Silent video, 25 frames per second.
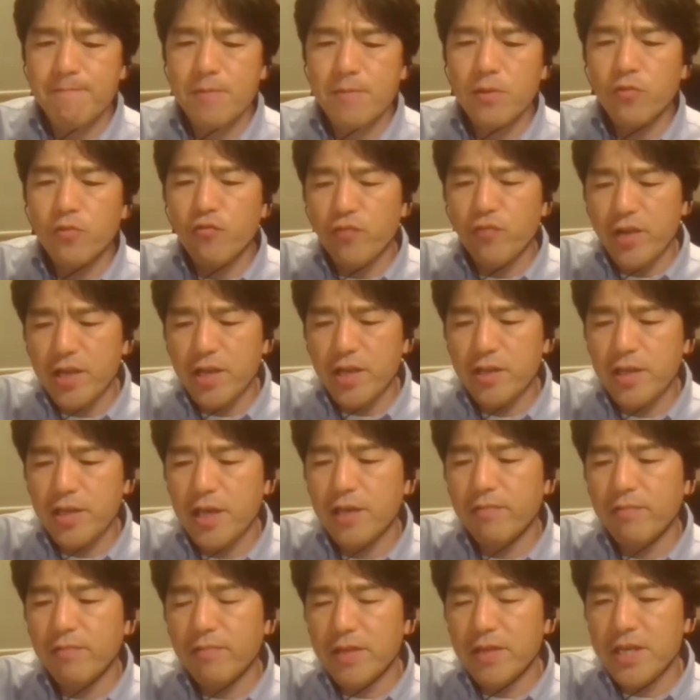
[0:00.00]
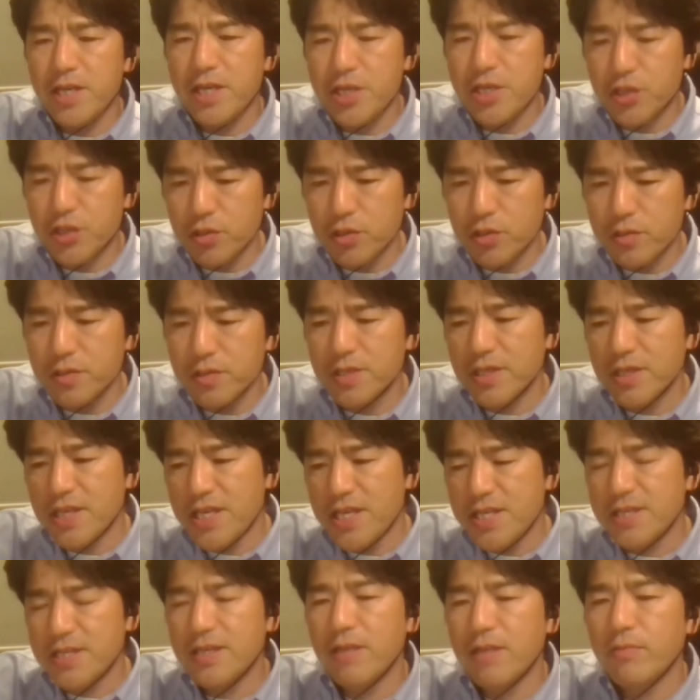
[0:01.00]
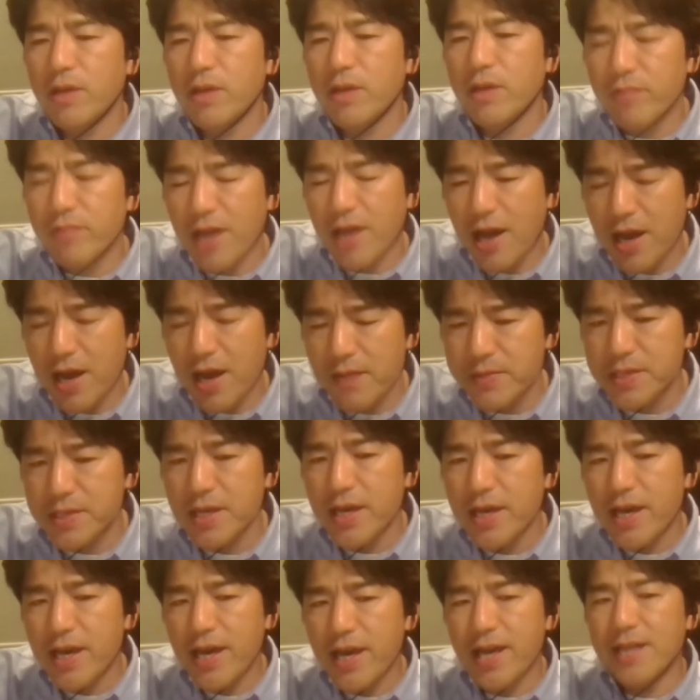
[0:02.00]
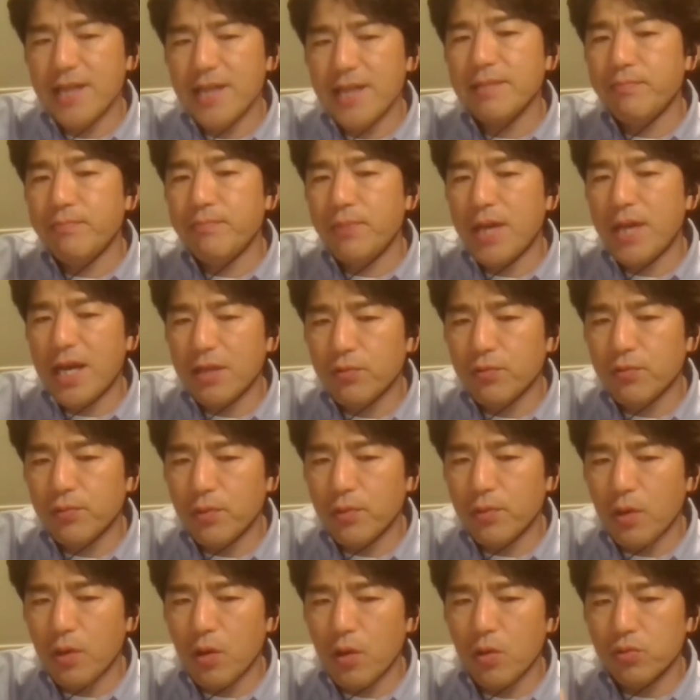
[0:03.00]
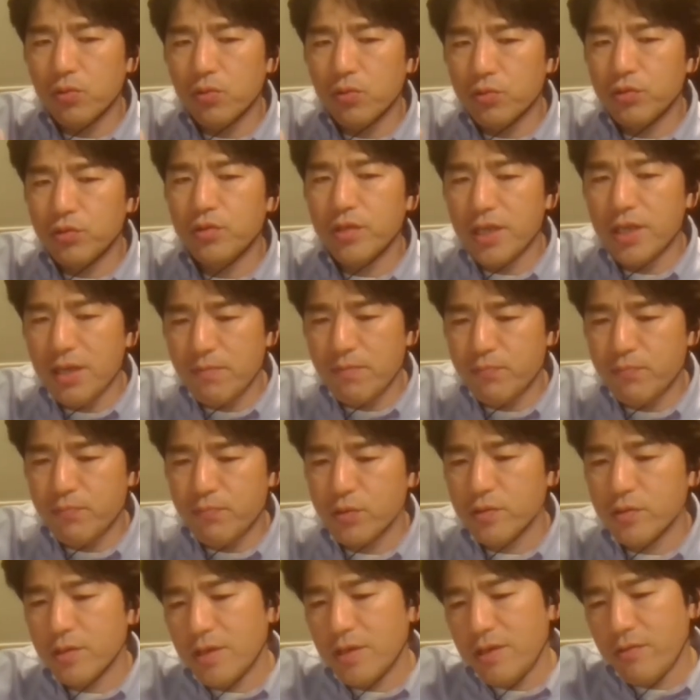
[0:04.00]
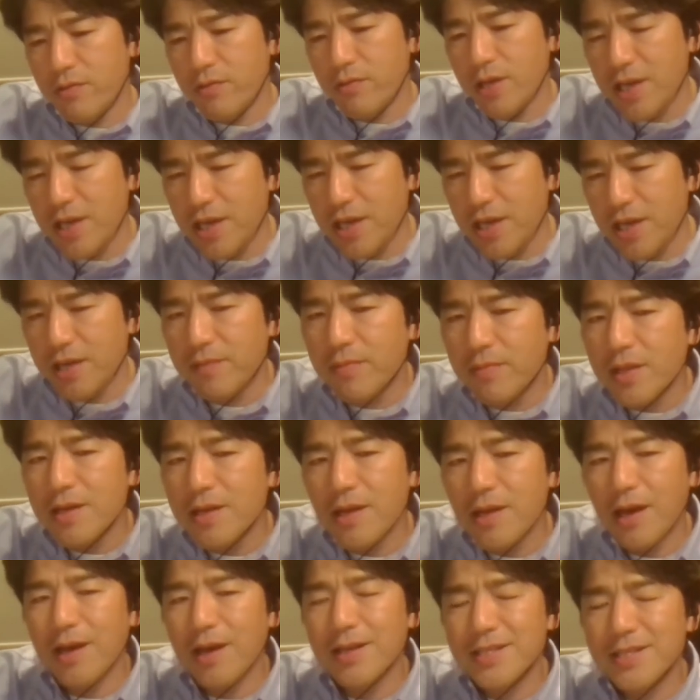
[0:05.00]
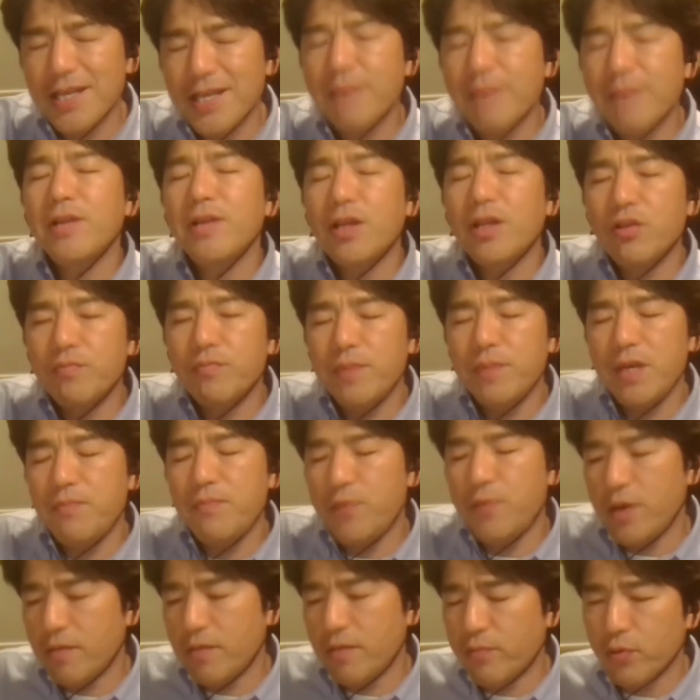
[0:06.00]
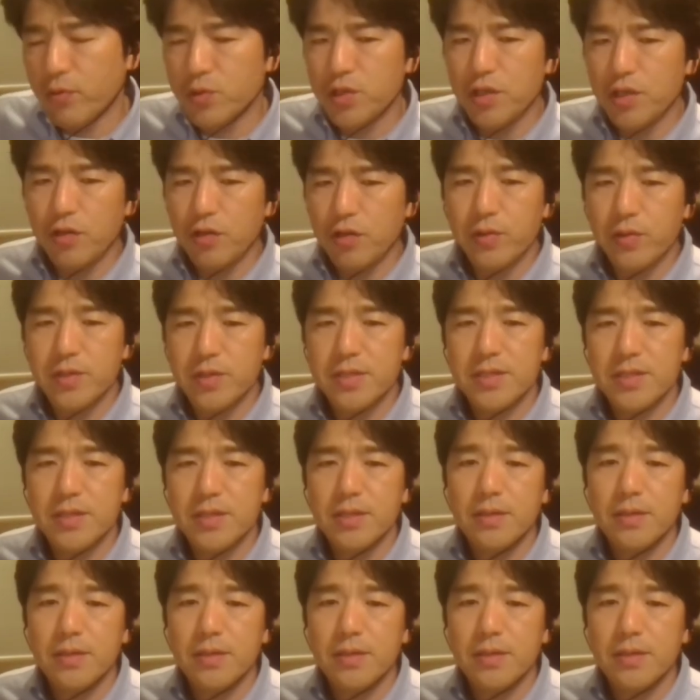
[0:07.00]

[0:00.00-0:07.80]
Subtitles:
treating lesions in several times, and the blood flow would improve in several of the BPA procedures.